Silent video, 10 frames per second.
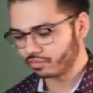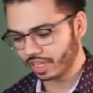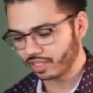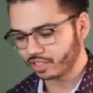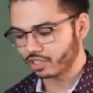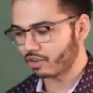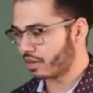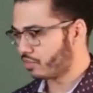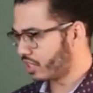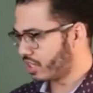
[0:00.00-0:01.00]
And so I
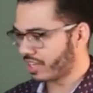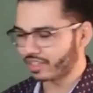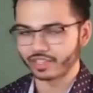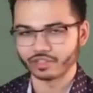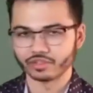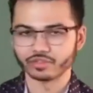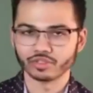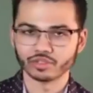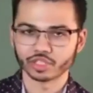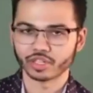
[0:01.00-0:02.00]
really like that you
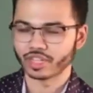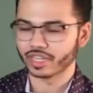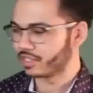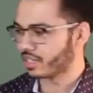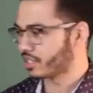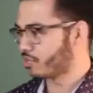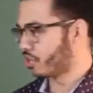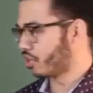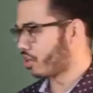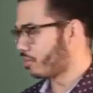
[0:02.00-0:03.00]
you shared that
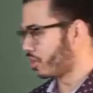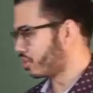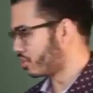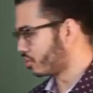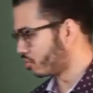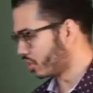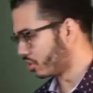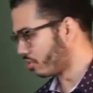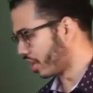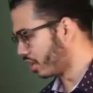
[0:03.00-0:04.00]
testimony, Carmen. It's really
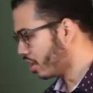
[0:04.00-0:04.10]
great.